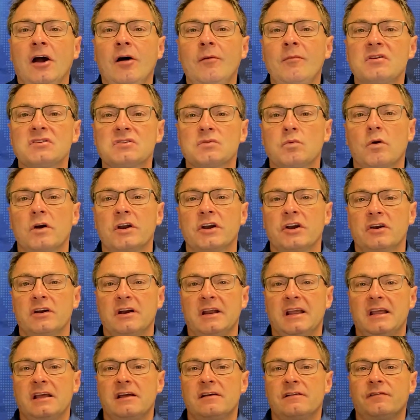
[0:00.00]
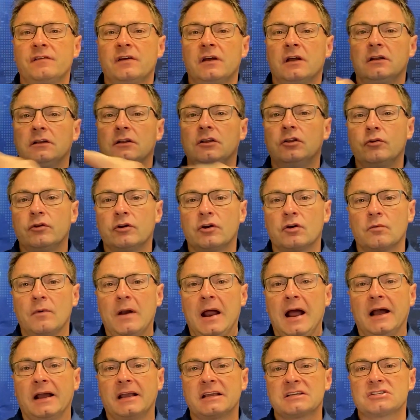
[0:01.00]
almost wonder if Lunar
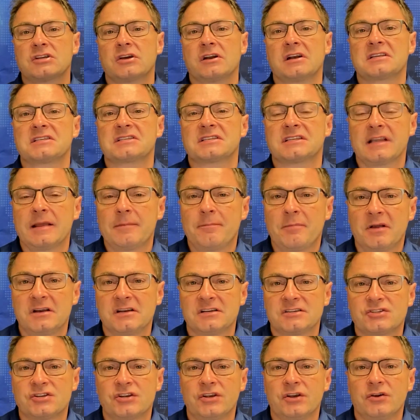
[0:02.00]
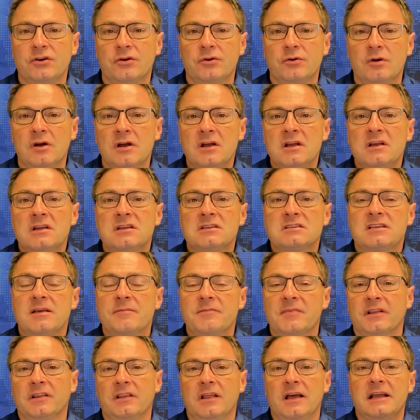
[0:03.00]
Rock is gonna slip into
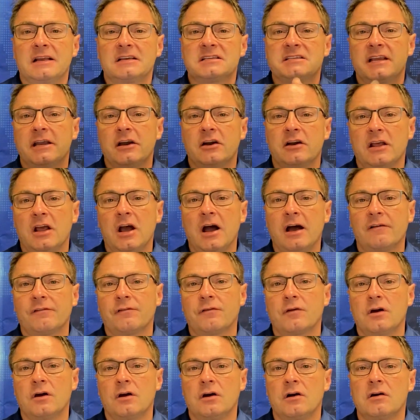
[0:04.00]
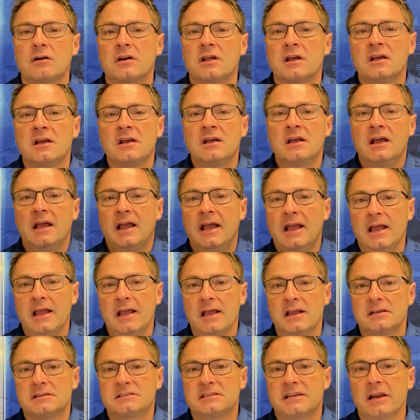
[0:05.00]
something like TRD off-road,
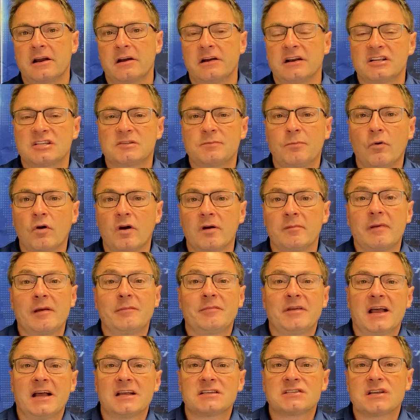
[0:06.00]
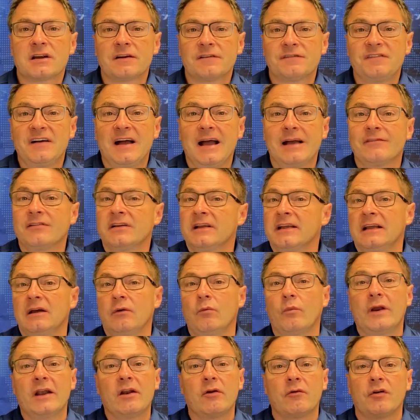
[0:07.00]
and TRD Sport, maybe SR5.
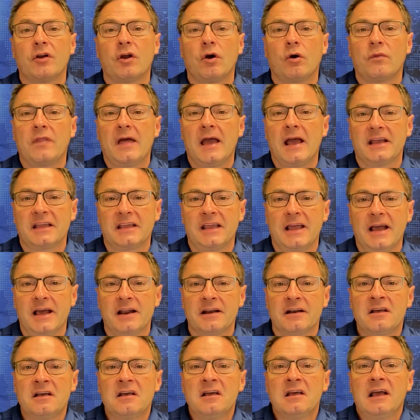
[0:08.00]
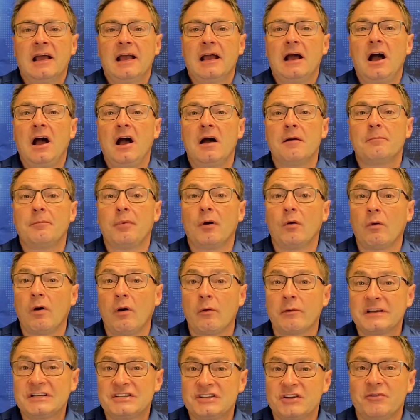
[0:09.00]
We don't know that yet. Uh, but
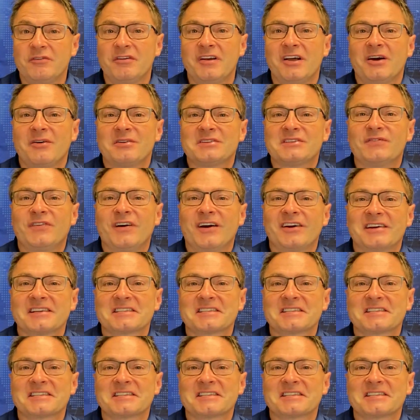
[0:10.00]
what we do know as far